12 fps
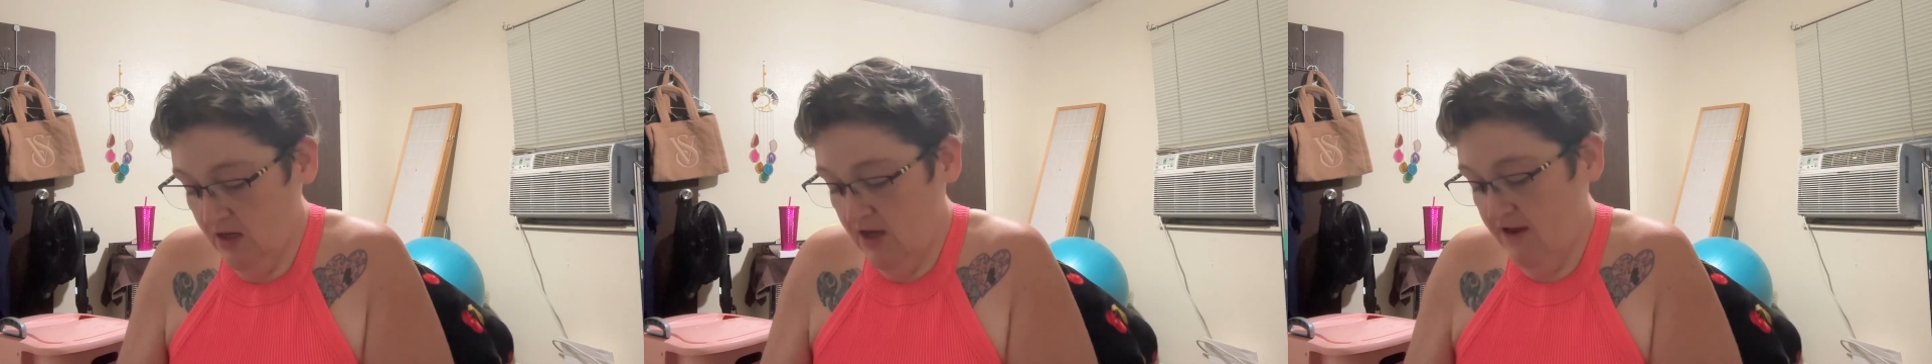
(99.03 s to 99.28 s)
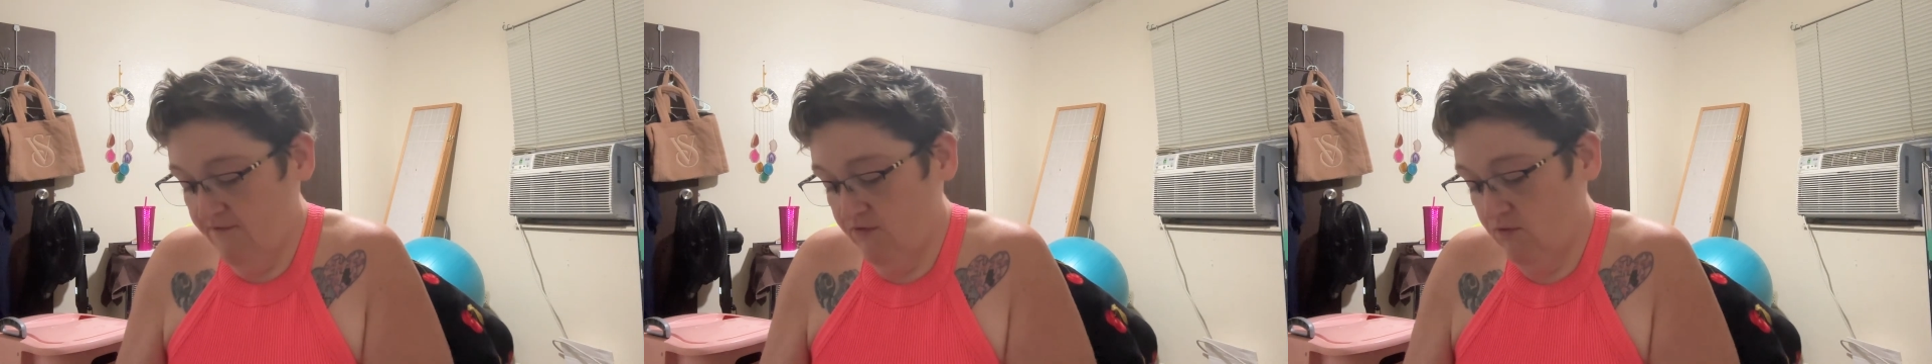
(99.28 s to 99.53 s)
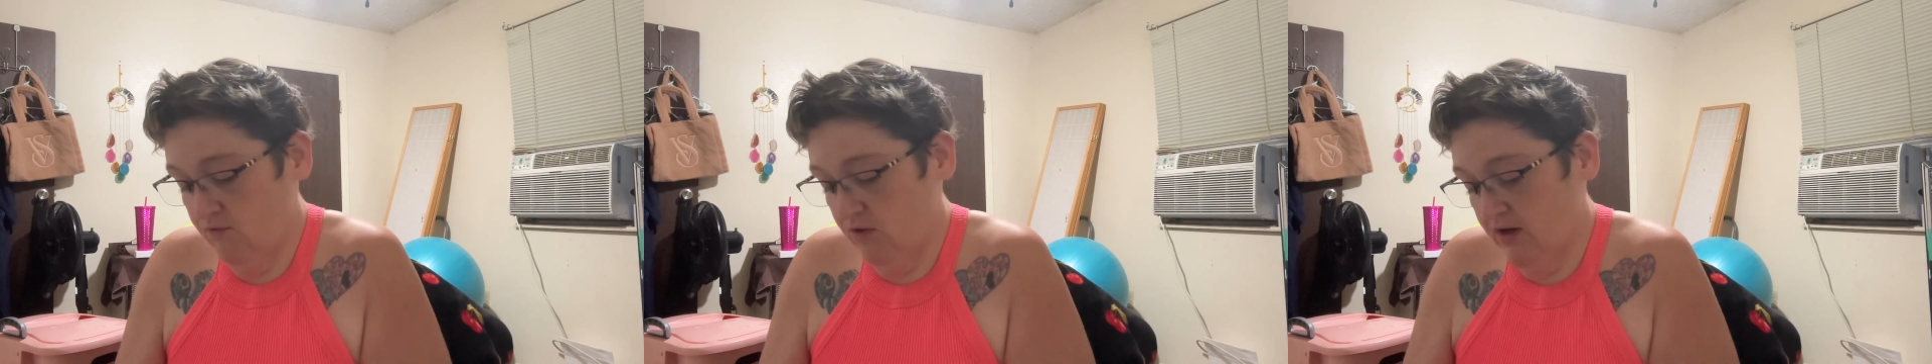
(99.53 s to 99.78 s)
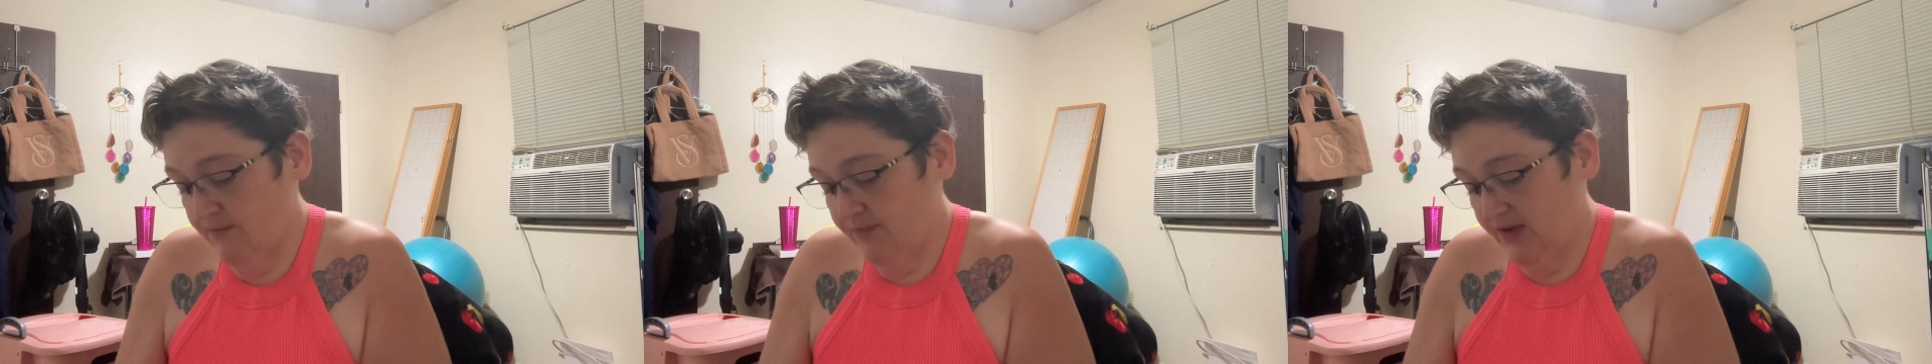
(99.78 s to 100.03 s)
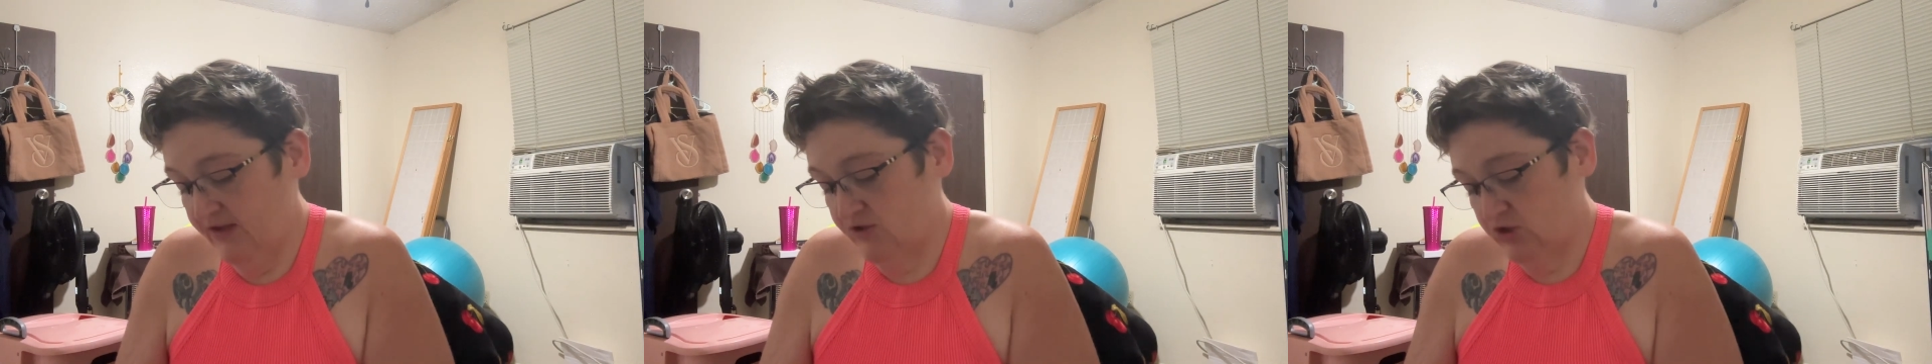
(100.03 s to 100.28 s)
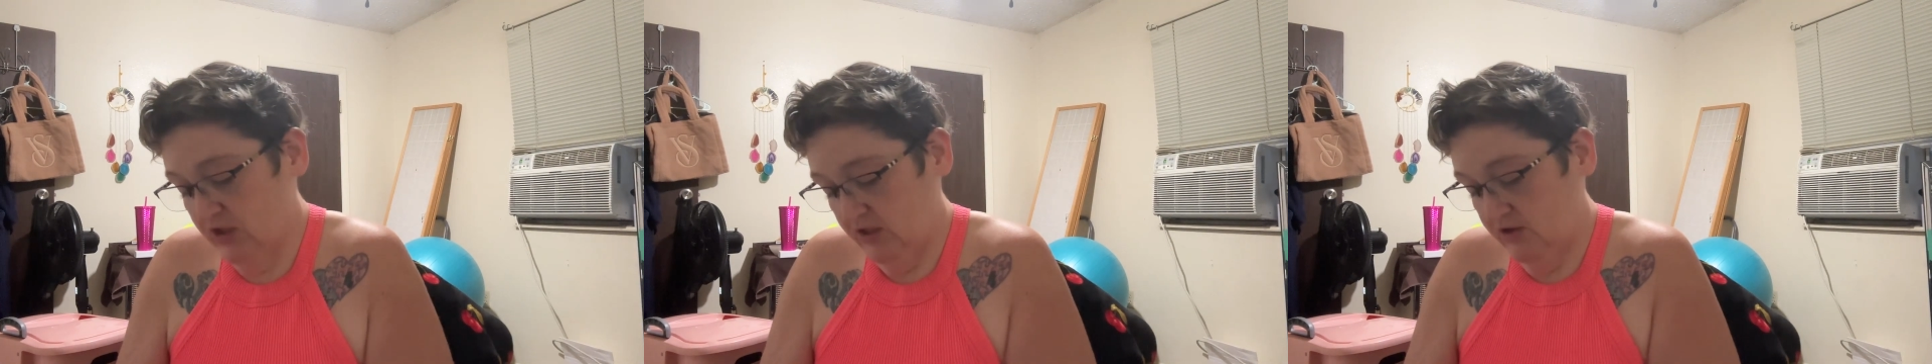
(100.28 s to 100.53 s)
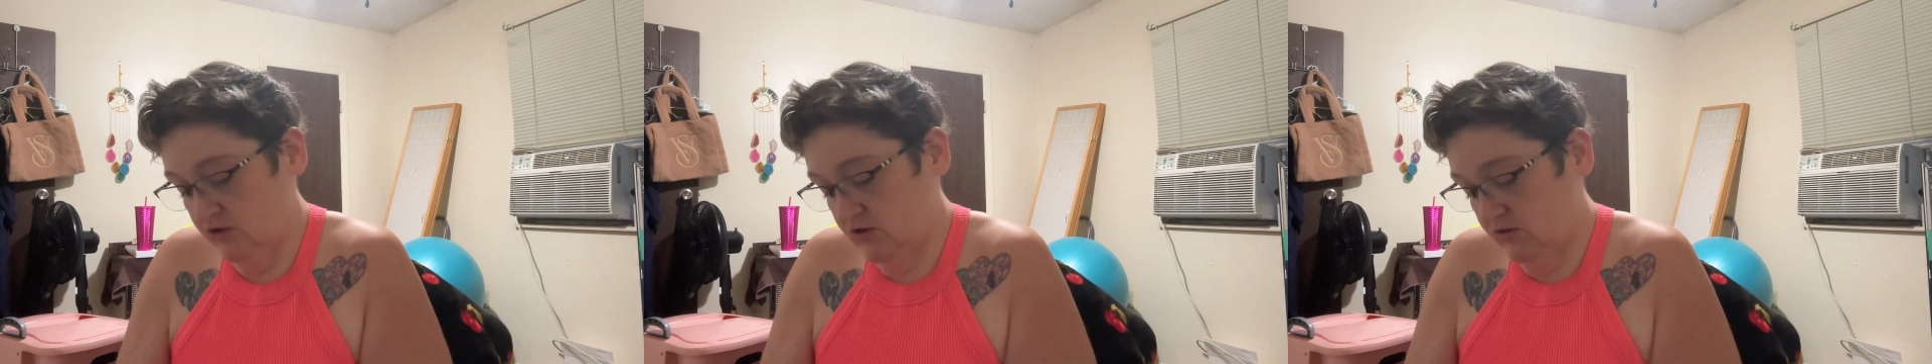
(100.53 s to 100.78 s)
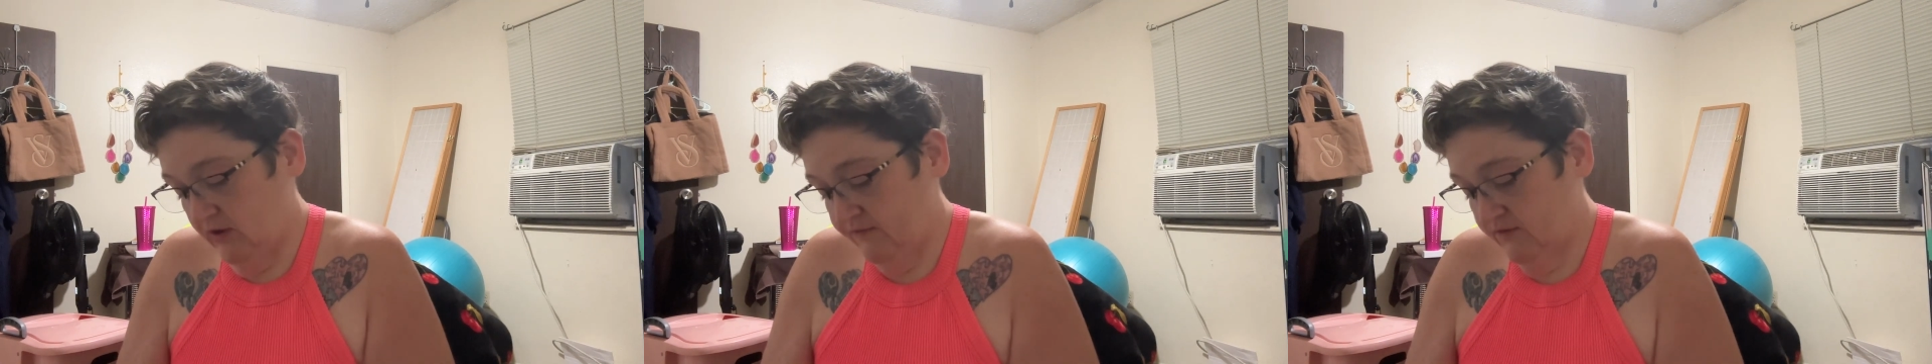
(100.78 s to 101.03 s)
If you want a big change, you
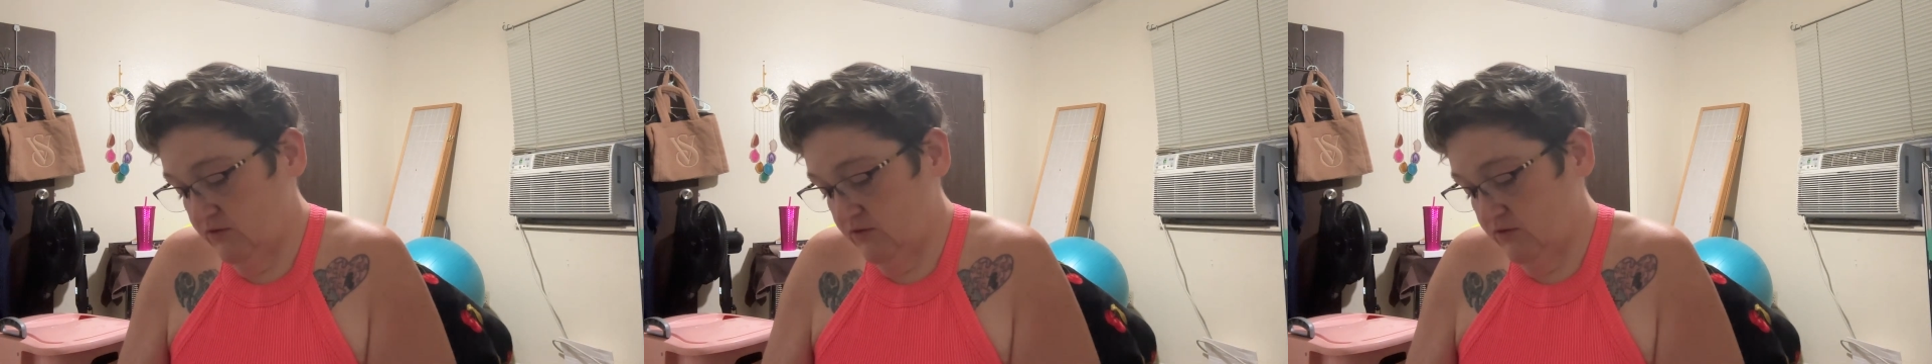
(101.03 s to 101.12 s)
have to